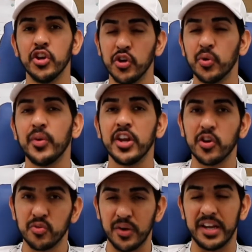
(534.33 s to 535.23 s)
you're doing
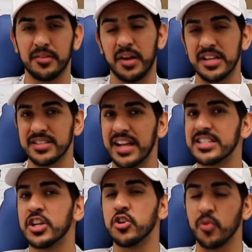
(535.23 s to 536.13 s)
great, because
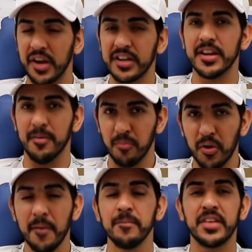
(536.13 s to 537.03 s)
that's a great
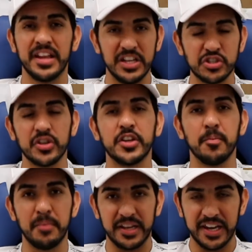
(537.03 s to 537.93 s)
number initially to
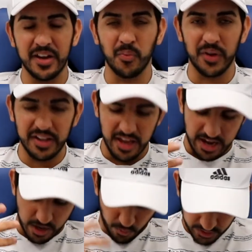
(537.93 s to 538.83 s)
begin with.
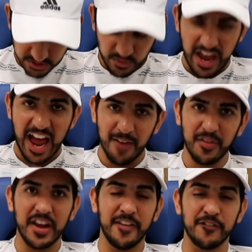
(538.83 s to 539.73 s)
And once you have
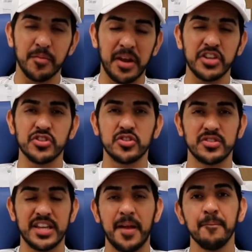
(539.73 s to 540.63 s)
that information, so
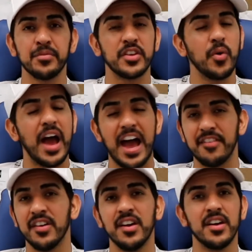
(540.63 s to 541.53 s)
say you
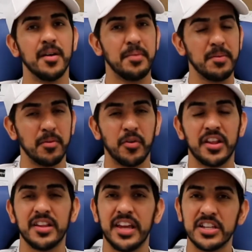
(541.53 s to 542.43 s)
have people
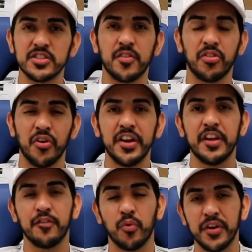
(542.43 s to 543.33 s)
within the ages of 30
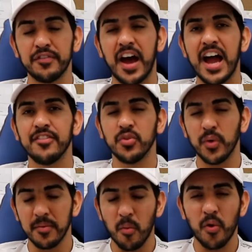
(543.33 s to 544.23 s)
and 45
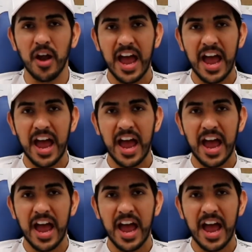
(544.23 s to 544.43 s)
doing more